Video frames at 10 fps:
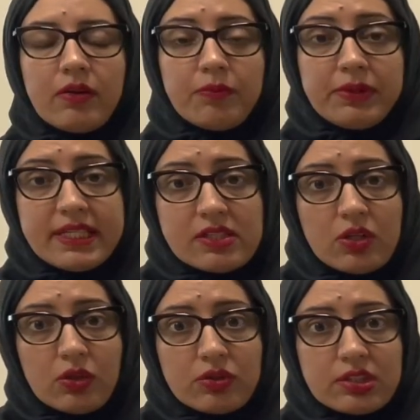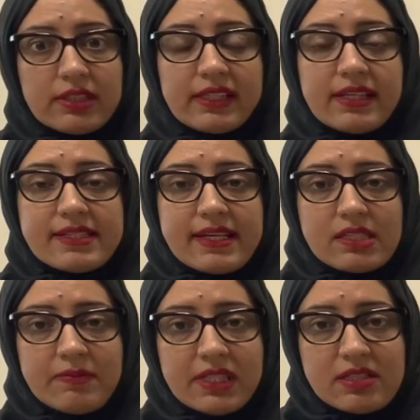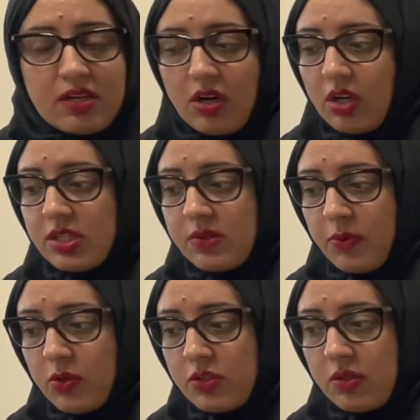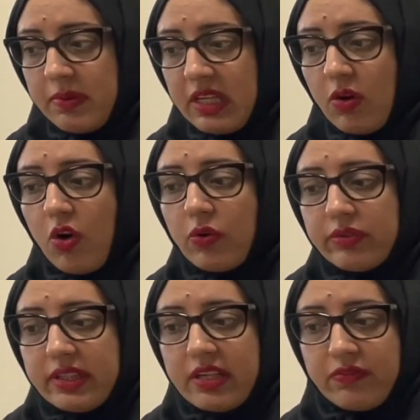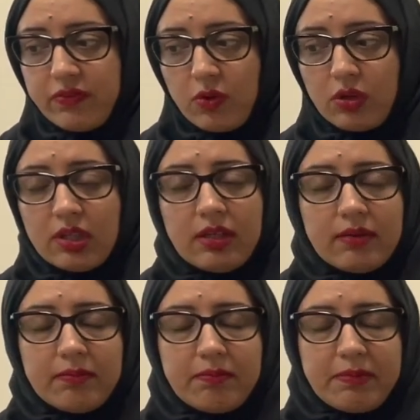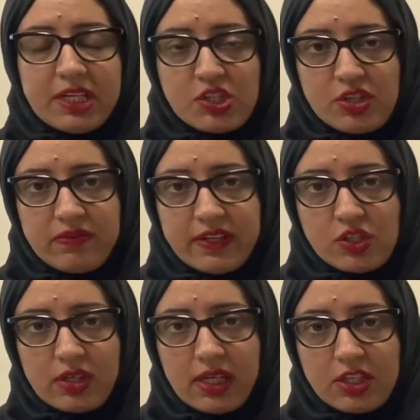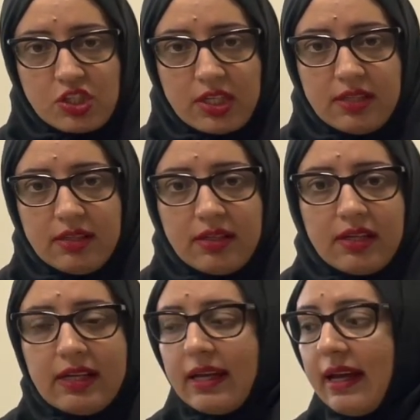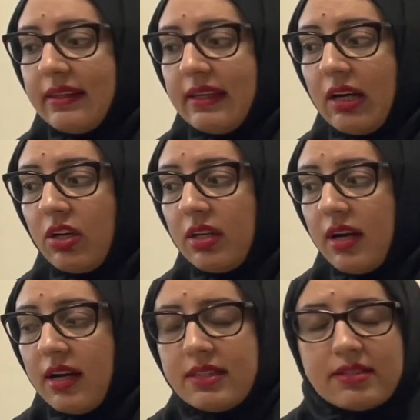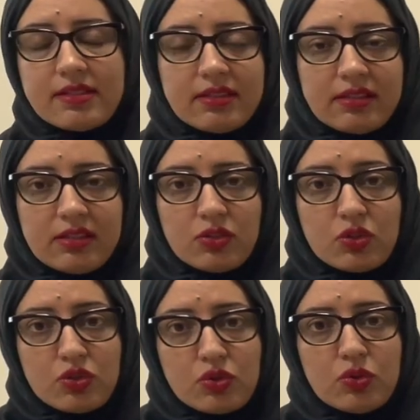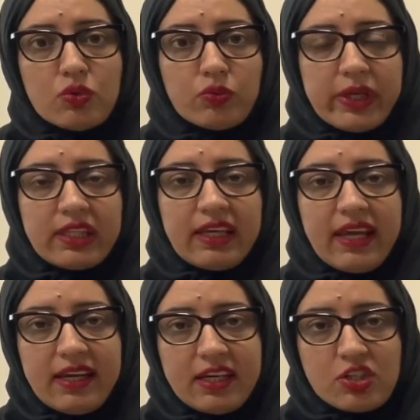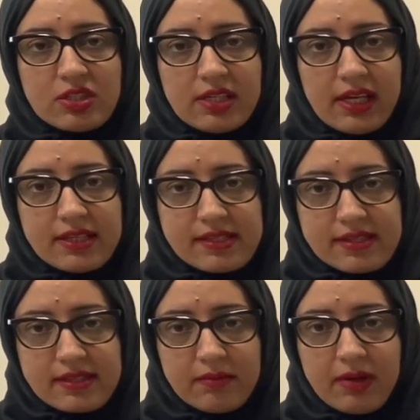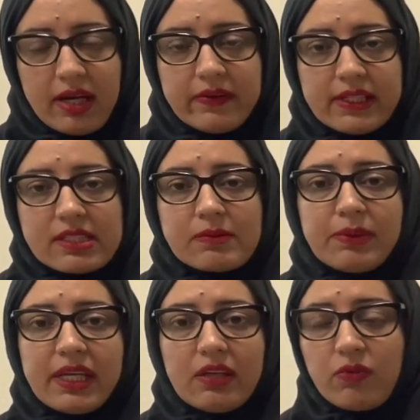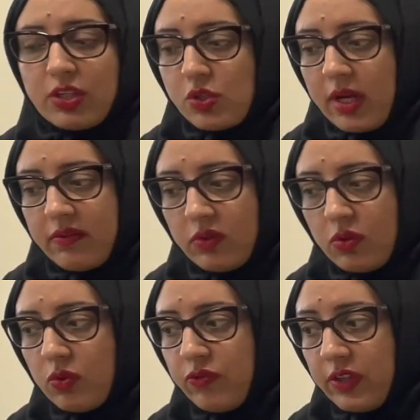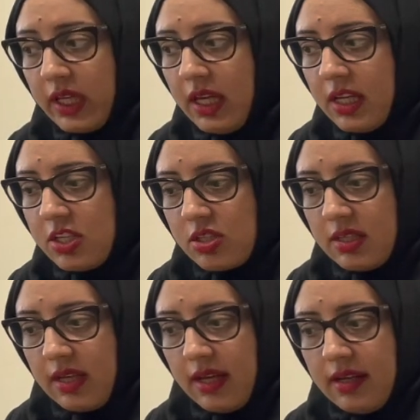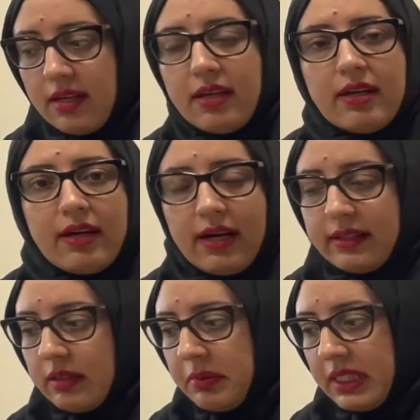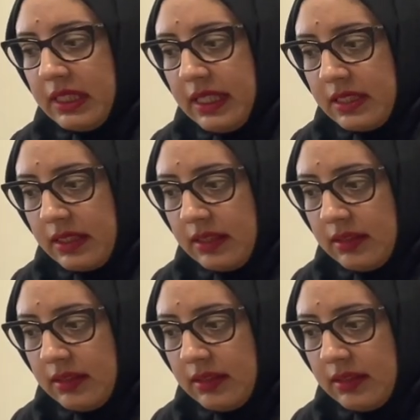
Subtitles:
Please note that assessments are supposed to be only for Ministry of Education, and they are not to do with KHDA system. I will explain what you have to do for KHDA a little bit later.